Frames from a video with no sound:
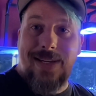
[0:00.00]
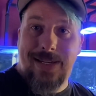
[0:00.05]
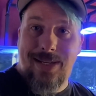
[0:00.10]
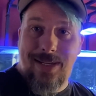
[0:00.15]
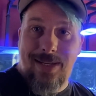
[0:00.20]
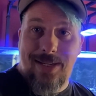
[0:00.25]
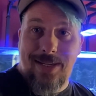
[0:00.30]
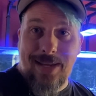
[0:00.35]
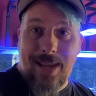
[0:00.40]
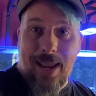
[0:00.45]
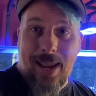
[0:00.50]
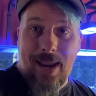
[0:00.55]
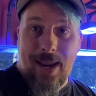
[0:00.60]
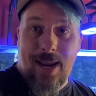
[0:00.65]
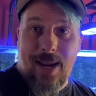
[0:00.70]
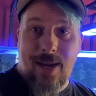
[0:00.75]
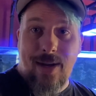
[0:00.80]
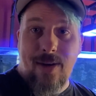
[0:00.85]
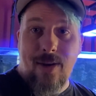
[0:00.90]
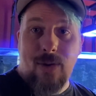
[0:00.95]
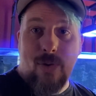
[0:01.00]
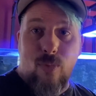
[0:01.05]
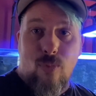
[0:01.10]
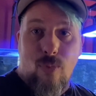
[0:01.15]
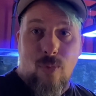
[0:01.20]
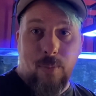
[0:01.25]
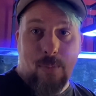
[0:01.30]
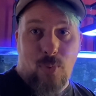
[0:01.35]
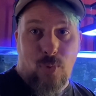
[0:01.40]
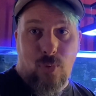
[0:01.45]
hand
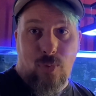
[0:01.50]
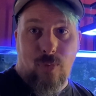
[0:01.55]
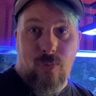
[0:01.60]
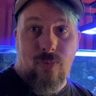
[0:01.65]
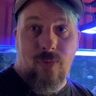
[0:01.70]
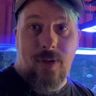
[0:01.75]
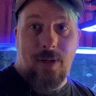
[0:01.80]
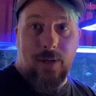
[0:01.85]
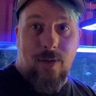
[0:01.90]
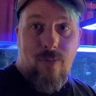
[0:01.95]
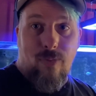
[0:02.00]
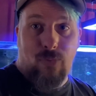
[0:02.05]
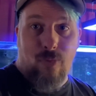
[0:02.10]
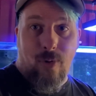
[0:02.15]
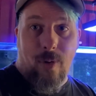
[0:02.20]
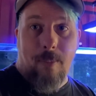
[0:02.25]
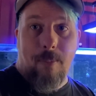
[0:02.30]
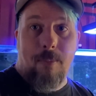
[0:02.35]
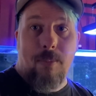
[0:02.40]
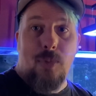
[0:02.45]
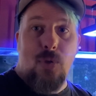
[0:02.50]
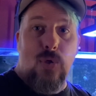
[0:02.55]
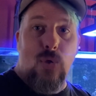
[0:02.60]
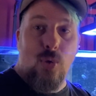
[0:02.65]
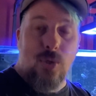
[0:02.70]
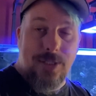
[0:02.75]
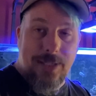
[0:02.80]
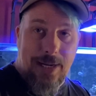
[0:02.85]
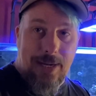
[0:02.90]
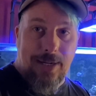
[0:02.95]
remove it from your
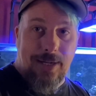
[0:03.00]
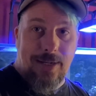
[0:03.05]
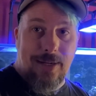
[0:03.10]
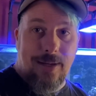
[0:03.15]
tank.